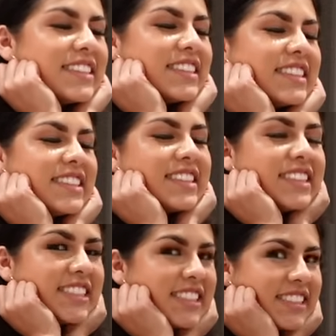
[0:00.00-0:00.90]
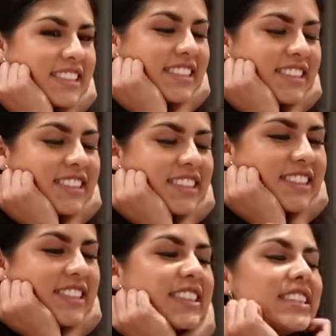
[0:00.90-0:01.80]
1968. Now open it.
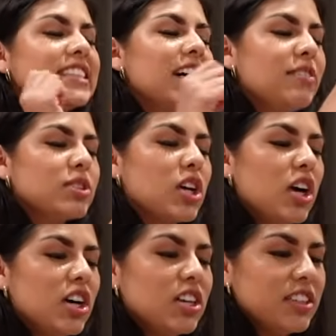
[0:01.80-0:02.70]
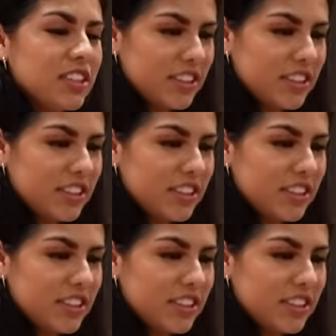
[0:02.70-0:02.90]
I'm scared.